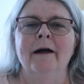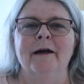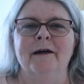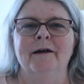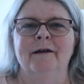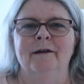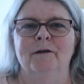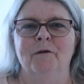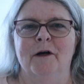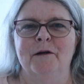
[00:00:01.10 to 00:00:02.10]
Hi,
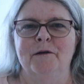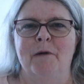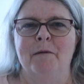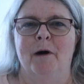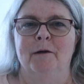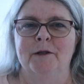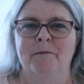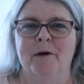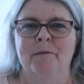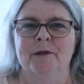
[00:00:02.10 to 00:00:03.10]
welcome to my
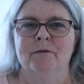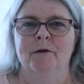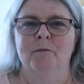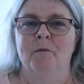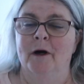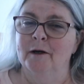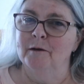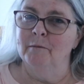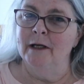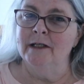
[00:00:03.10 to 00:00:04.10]
multi-purpose room. Welcome
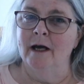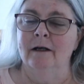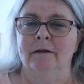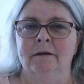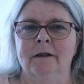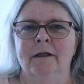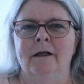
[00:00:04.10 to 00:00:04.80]
to my channel.